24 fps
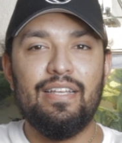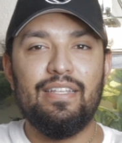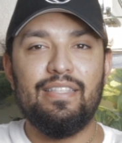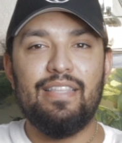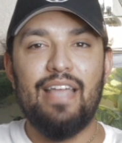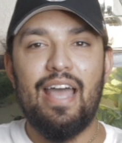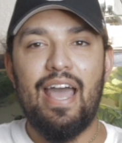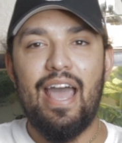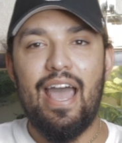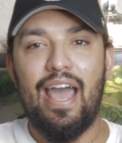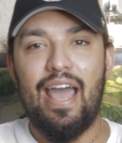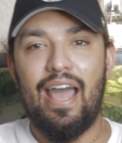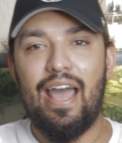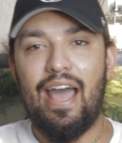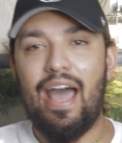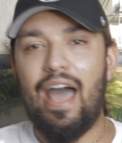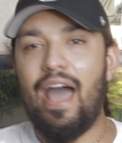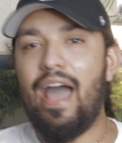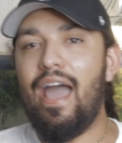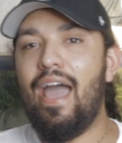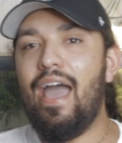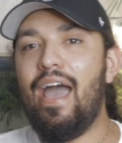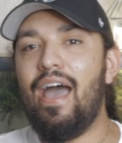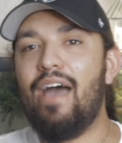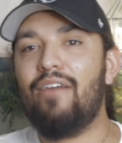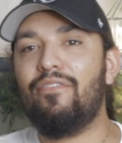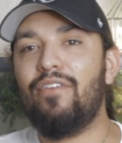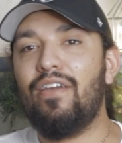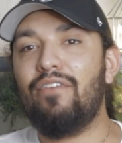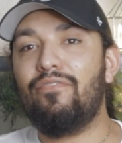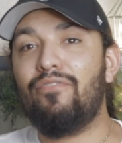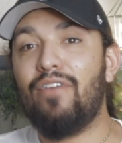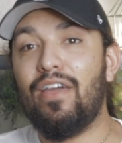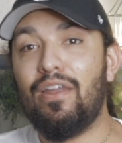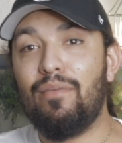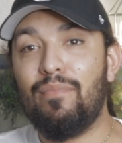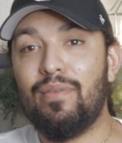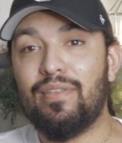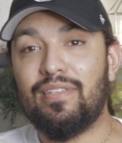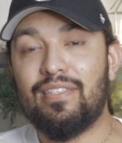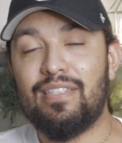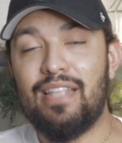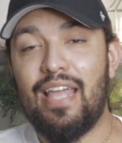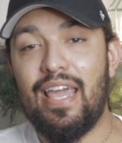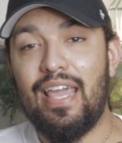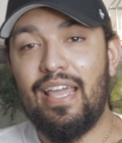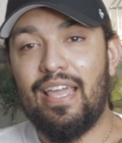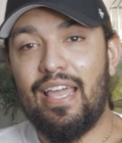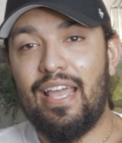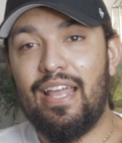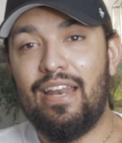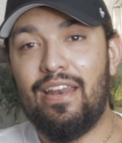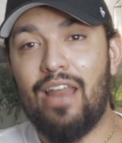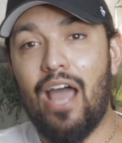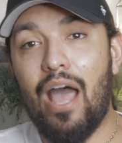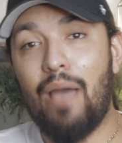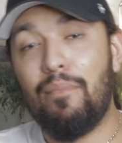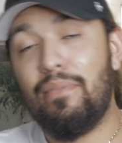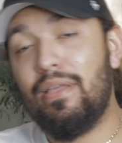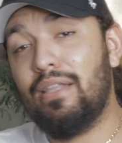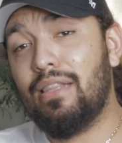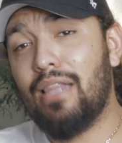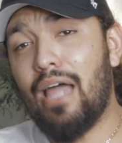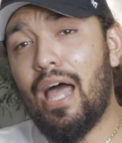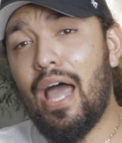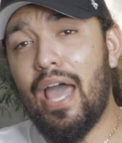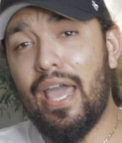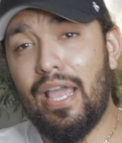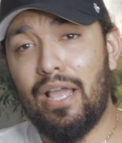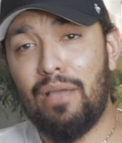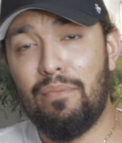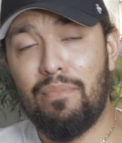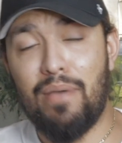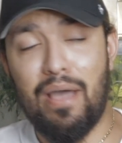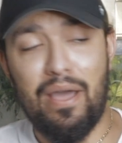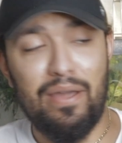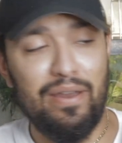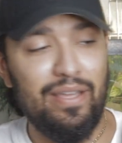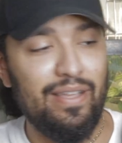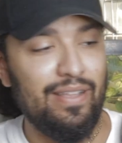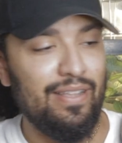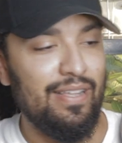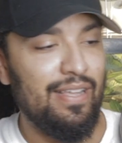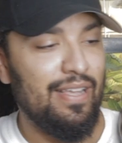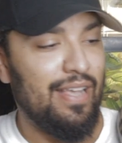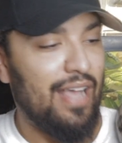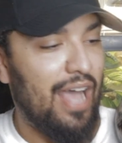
that I have a venomous snake and not be lying about it.